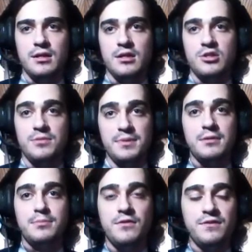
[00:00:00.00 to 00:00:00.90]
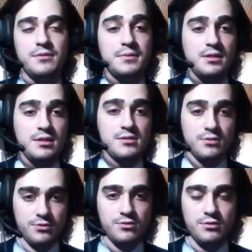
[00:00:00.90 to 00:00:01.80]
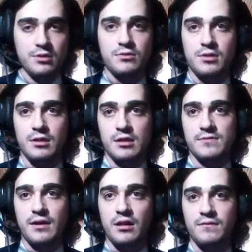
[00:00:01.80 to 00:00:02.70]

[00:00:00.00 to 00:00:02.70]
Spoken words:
Shipping profitably is also a good thing as well.